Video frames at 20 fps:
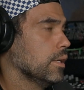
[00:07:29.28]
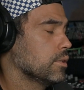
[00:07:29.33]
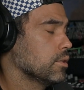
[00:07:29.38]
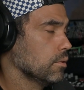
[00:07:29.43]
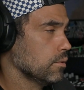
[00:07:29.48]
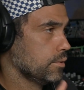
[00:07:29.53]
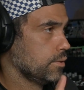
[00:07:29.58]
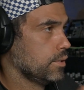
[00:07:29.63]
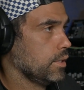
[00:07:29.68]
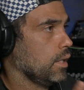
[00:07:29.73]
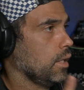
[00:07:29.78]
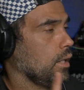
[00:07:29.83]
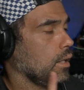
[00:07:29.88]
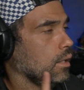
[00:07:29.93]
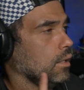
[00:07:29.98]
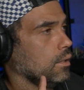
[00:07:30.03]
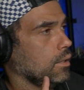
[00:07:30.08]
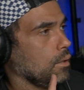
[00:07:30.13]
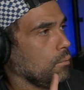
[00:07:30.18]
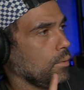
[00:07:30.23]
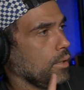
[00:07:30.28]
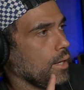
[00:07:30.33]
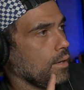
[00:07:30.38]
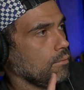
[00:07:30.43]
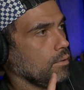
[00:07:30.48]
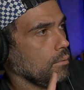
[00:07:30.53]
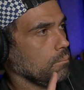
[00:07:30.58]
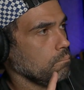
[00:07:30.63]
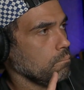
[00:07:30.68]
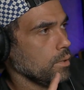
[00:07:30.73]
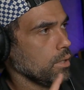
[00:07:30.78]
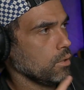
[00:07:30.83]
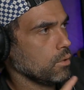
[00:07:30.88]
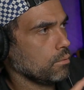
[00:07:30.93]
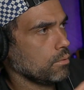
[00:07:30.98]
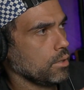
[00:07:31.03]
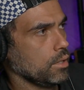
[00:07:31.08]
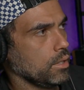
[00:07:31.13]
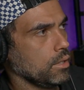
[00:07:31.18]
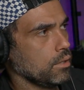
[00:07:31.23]
so C, then we have a B
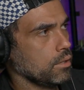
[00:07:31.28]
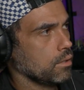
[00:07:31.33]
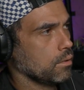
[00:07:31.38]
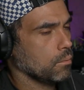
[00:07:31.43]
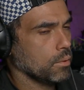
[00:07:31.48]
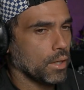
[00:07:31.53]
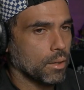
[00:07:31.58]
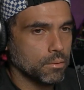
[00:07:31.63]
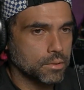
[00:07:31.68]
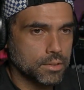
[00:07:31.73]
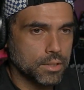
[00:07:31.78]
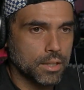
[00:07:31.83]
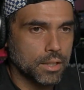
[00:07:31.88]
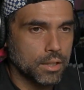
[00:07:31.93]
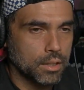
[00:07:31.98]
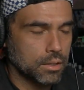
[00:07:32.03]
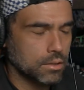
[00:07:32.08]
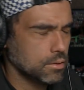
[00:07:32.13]
over here when I was getting